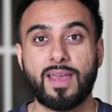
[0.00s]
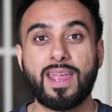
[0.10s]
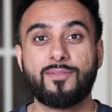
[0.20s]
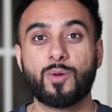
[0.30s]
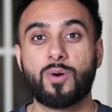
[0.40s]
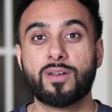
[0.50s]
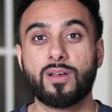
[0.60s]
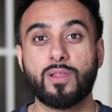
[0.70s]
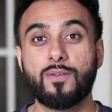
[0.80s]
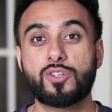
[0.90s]
Hey everyone,
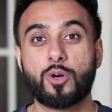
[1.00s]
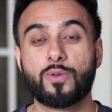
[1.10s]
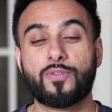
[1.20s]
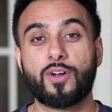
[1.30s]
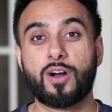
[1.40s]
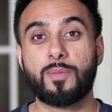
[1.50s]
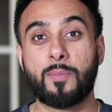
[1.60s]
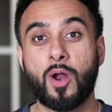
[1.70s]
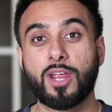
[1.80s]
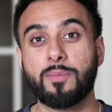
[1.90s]
Lovejote from
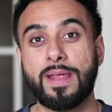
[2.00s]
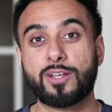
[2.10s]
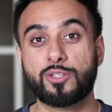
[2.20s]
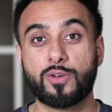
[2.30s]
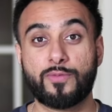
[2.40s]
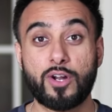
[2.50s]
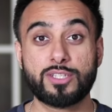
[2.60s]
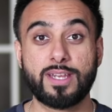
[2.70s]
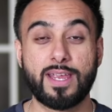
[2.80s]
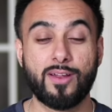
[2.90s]
Market Makers
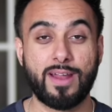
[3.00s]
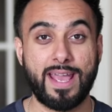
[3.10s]
University here,